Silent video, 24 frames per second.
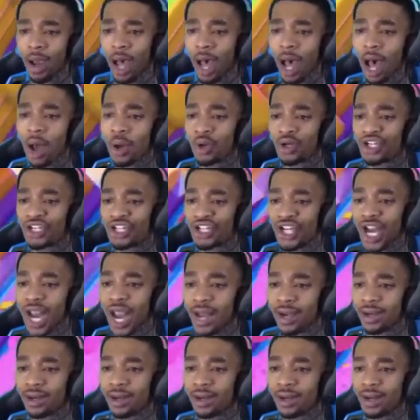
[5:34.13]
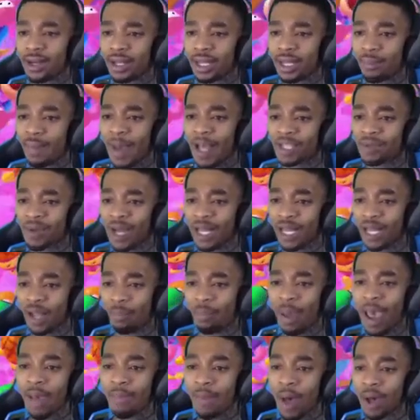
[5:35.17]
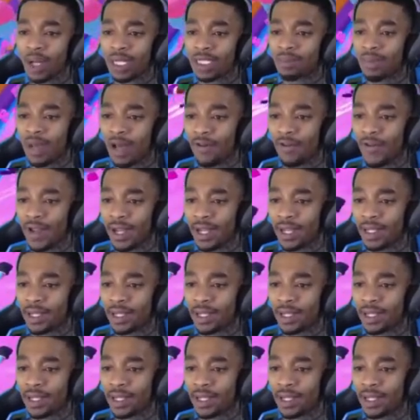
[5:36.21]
Oh shit! You bounce around like a pinball, this motherfucker.